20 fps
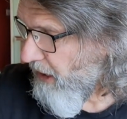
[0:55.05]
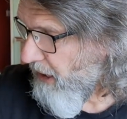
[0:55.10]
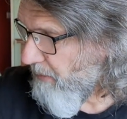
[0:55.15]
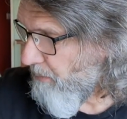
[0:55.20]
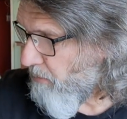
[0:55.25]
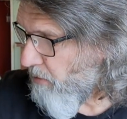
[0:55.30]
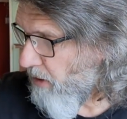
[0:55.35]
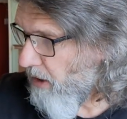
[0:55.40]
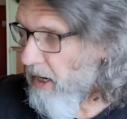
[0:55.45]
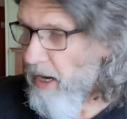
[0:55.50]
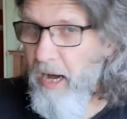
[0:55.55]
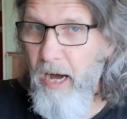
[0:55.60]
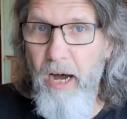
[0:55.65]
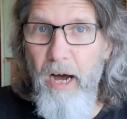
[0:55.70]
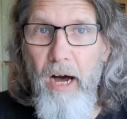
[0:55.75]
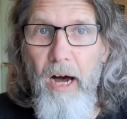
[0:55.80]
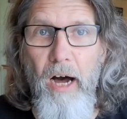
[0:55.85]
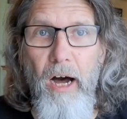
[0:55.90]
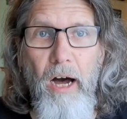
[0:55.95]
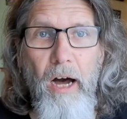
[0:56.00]
Libra,
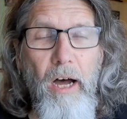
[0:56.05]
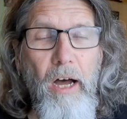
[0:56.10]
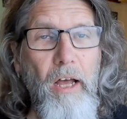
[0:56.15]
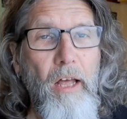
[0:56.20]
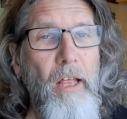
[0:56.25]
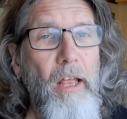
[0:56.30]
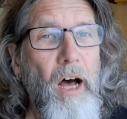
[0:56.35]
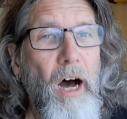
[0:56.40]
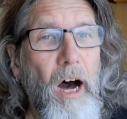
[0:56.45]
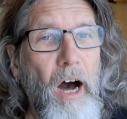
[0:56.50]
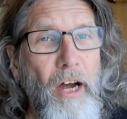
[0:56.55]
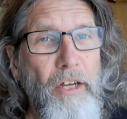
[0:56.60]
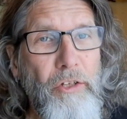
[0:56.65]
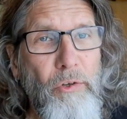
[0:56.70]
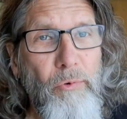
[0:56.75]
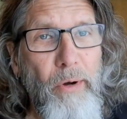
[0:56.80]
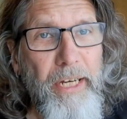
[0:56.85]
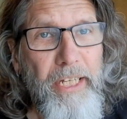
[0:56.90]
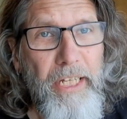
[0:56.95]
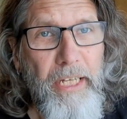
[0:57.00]
are you
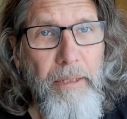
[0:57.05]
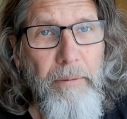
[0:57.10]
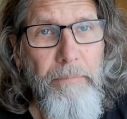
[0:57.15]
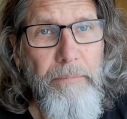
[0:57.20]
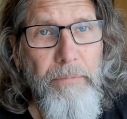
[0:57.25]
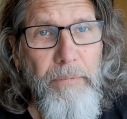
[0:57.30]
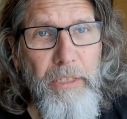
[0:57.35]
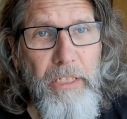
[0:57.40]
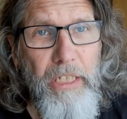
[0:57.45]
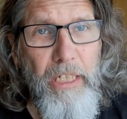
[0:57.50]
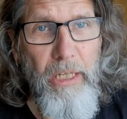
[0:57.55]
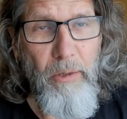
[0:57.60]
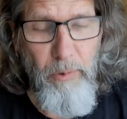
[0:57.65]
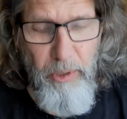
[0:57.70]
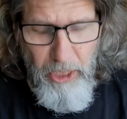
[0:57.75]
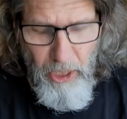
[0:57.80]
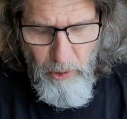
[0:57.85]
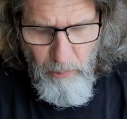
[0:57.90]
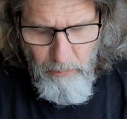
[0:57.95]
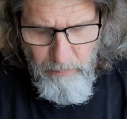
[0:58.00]
ready? Here we
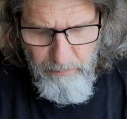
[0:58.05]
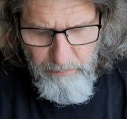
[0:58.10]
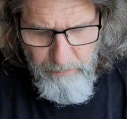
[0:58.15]
go.